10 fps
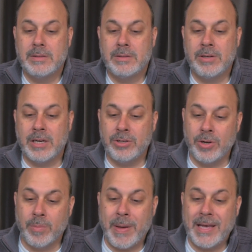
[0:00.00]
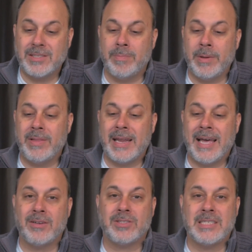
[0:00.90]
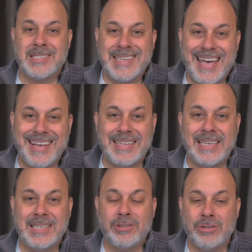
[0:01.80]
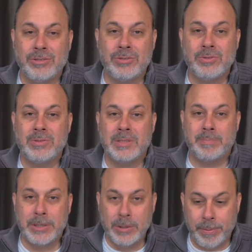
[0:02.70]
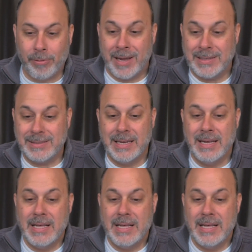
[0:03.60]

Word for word: You're going to do your best to build that house exactly to the blueprint.